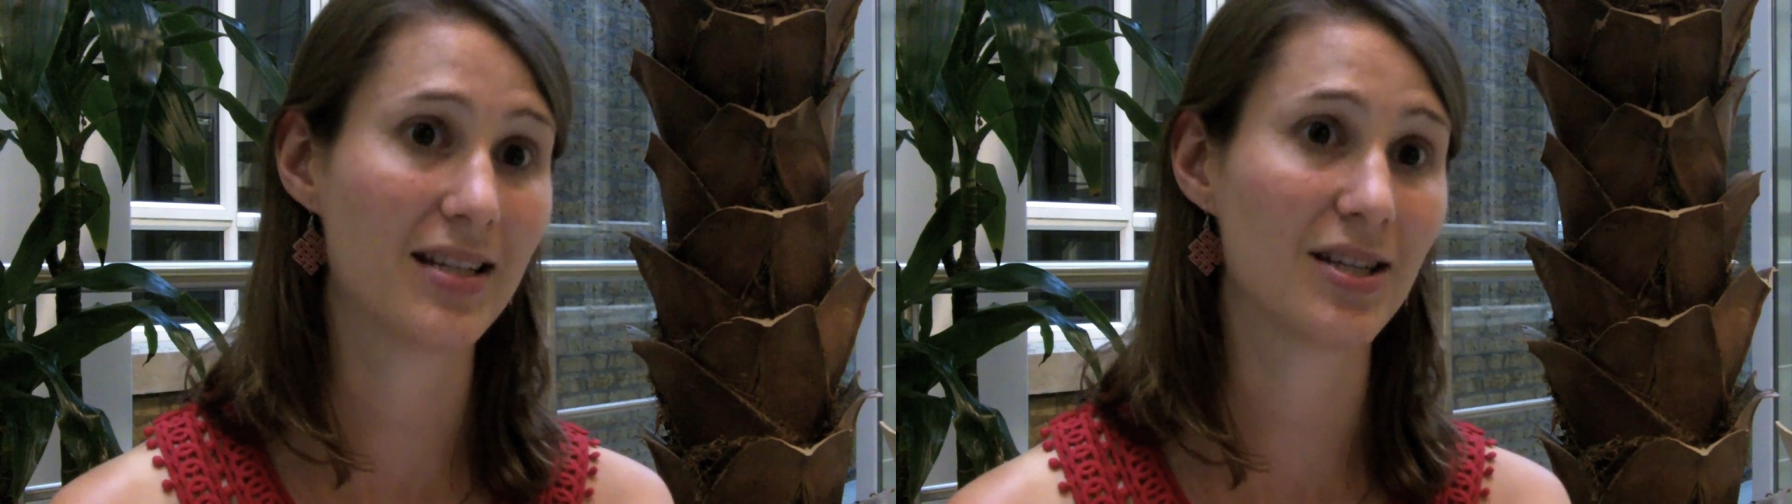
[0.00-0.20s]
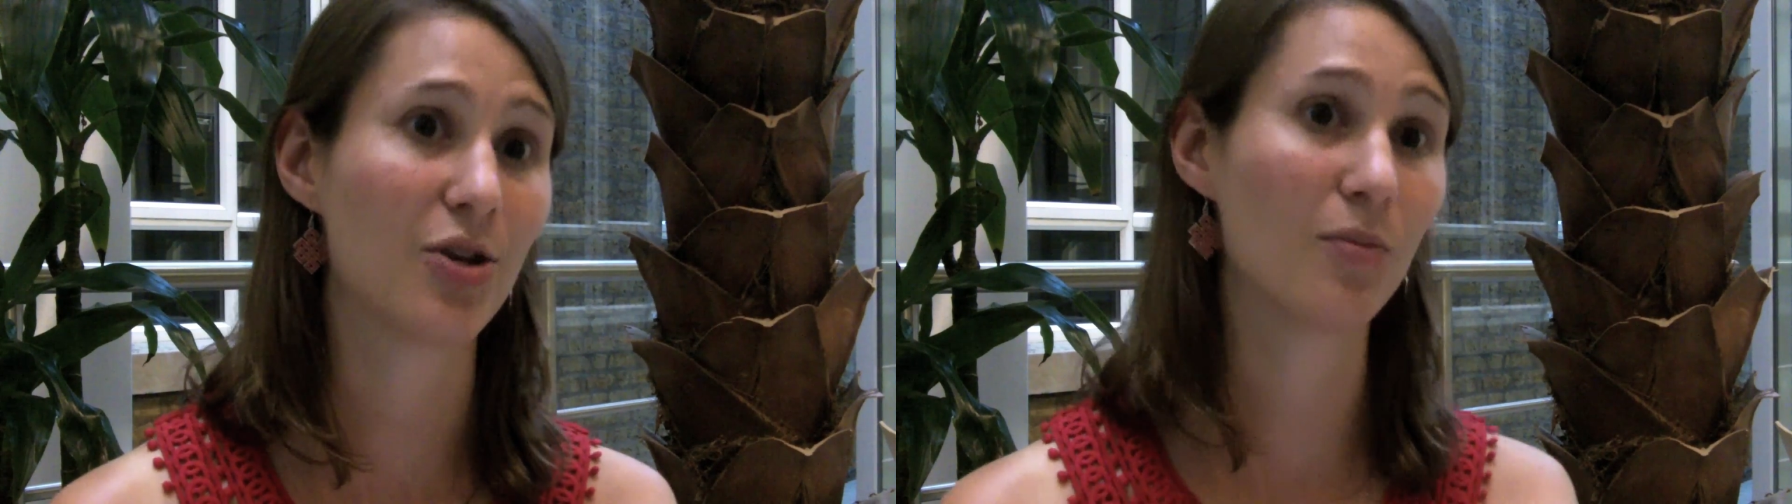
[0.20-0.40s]

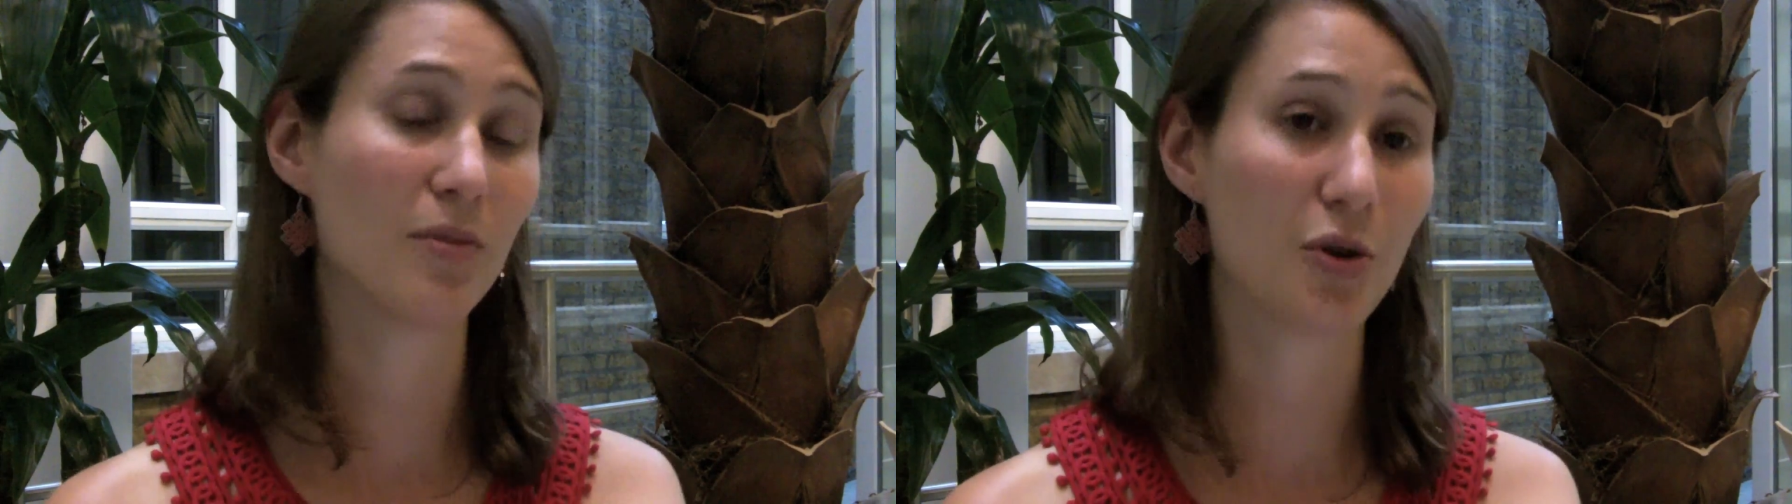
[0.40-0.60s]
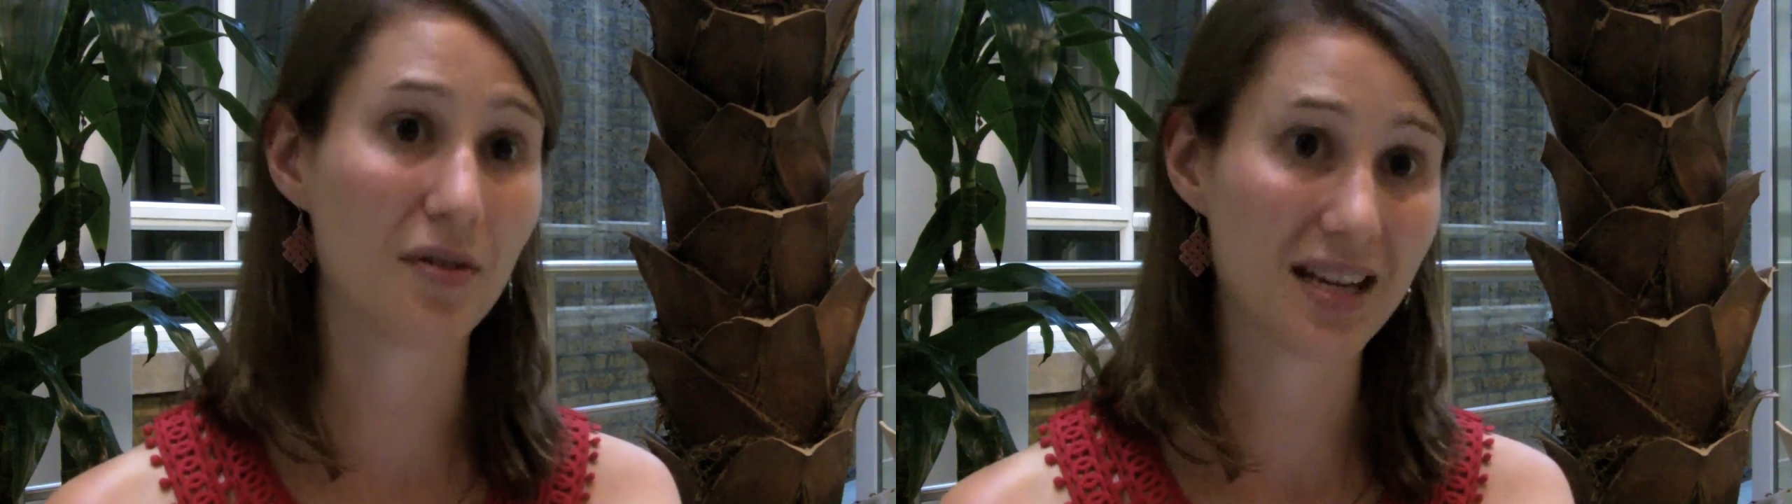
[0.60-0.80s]
So you're
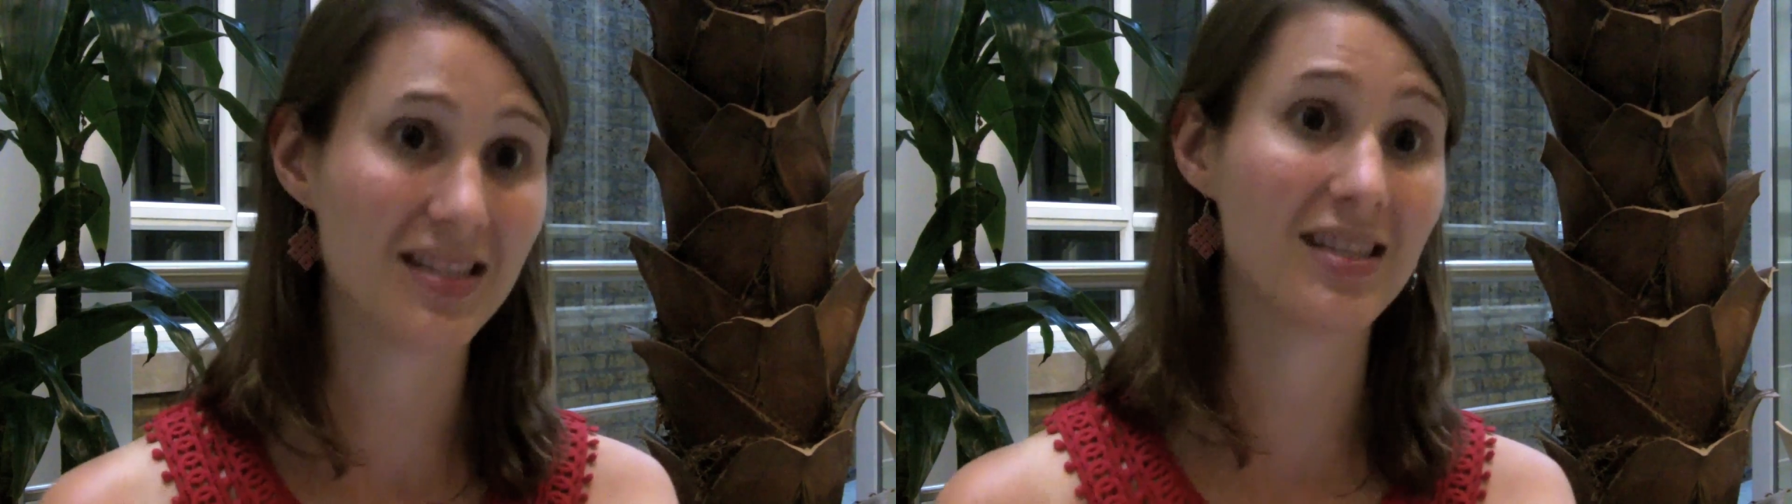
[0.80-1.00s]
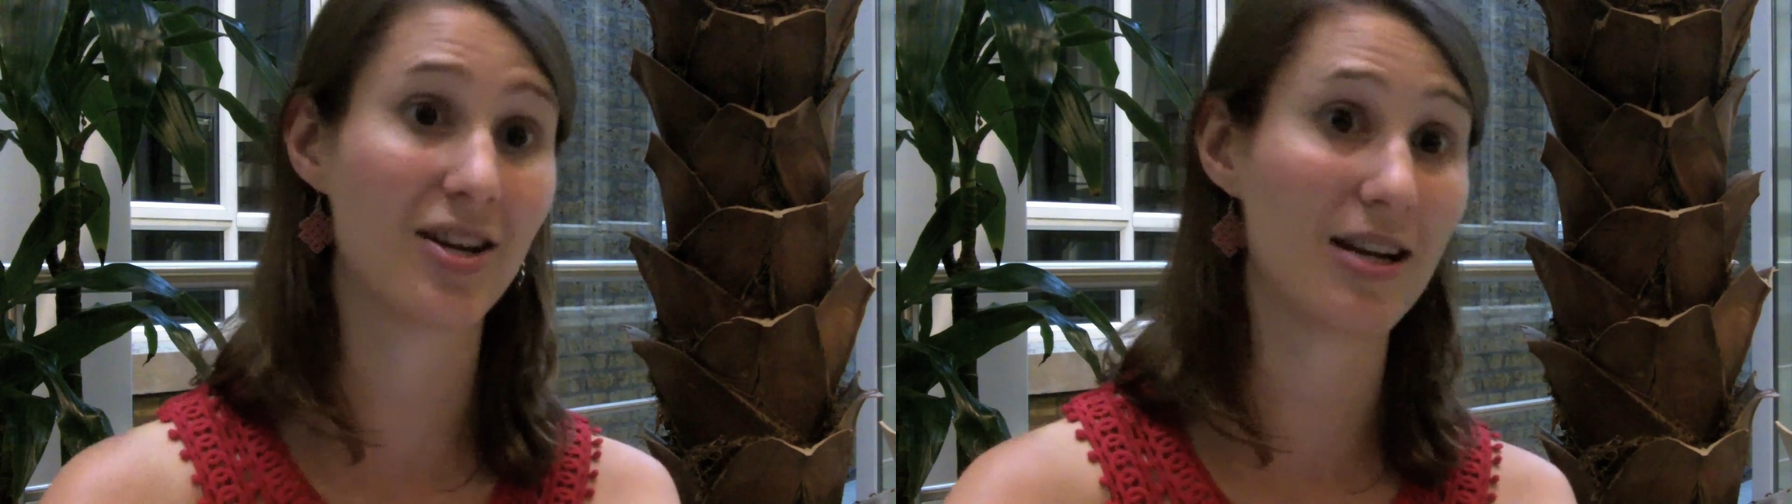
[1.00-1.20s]
not
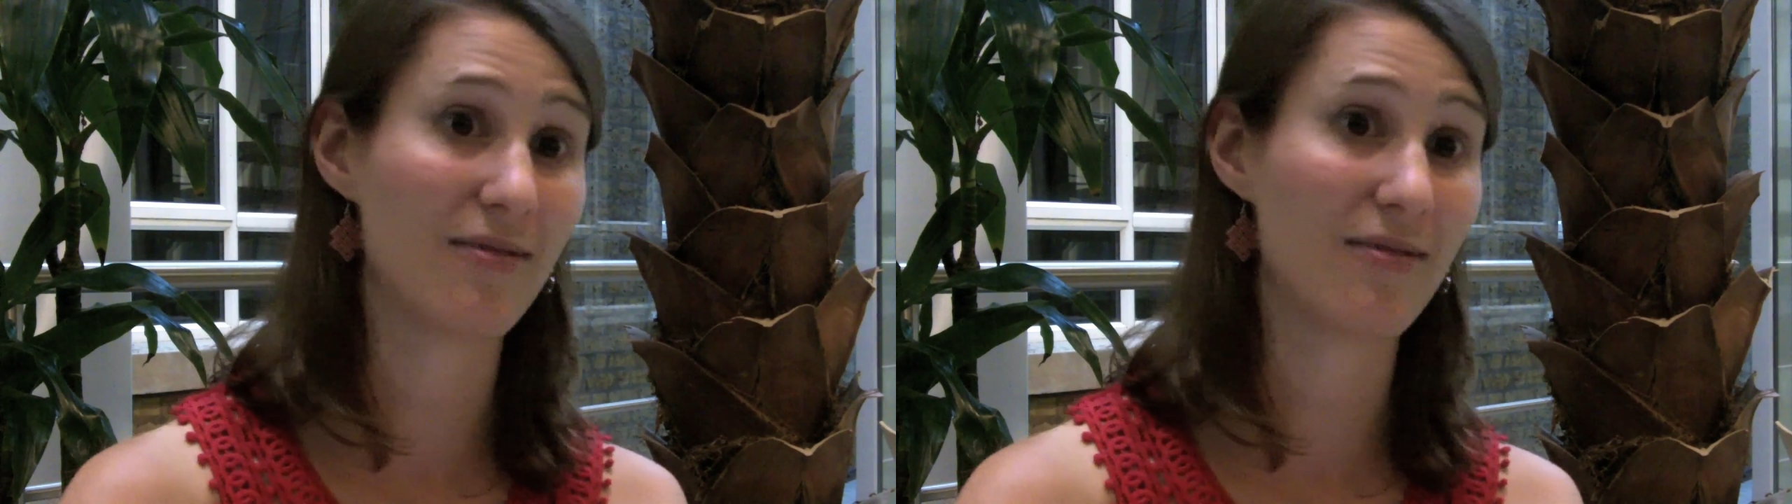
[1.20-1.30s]
necessarily